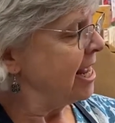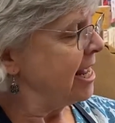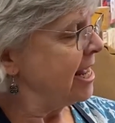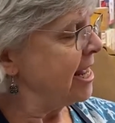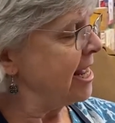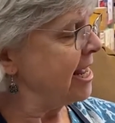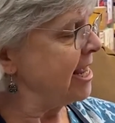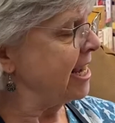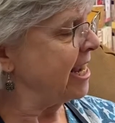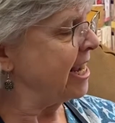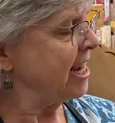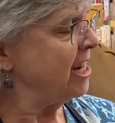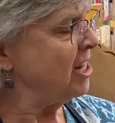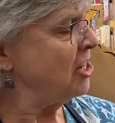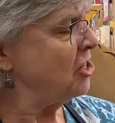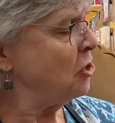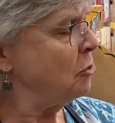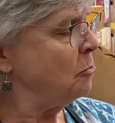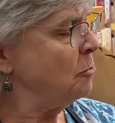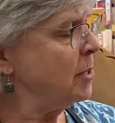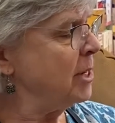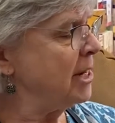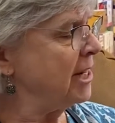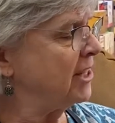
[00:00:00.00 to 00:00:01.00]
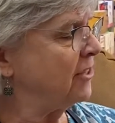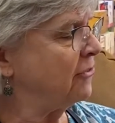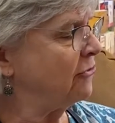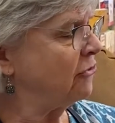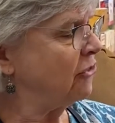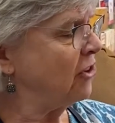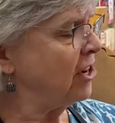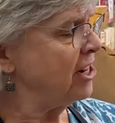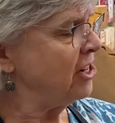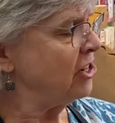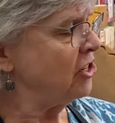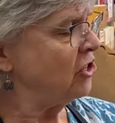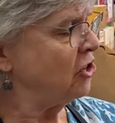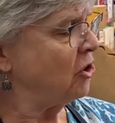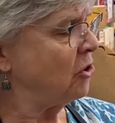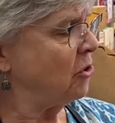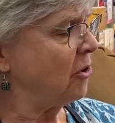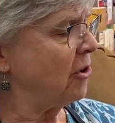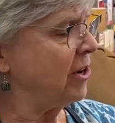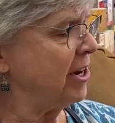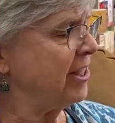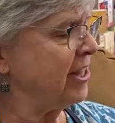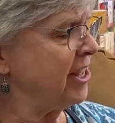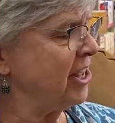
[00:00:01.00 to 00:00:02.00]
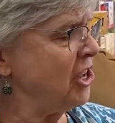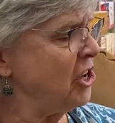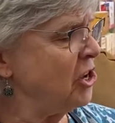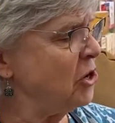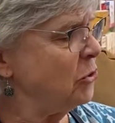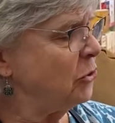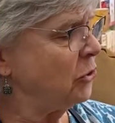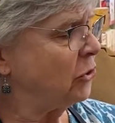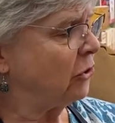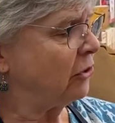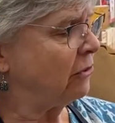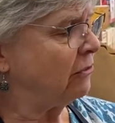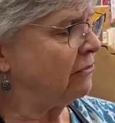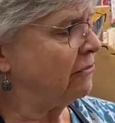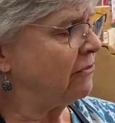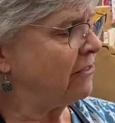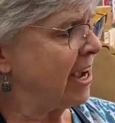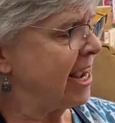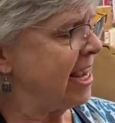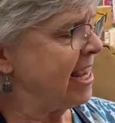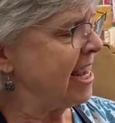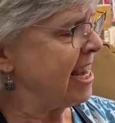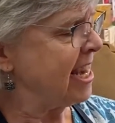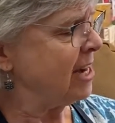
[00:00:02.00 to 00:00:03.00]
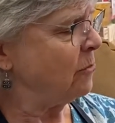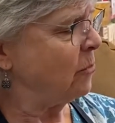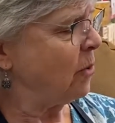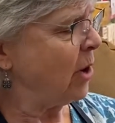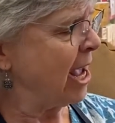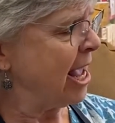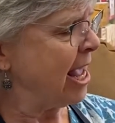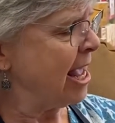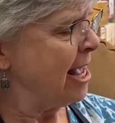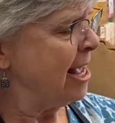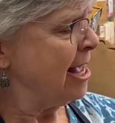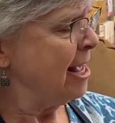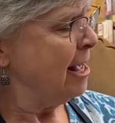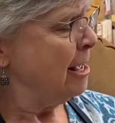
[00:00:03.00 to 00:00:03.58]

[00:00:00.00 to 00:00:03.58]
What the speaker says: He kicked open his front door in the usual Viking way.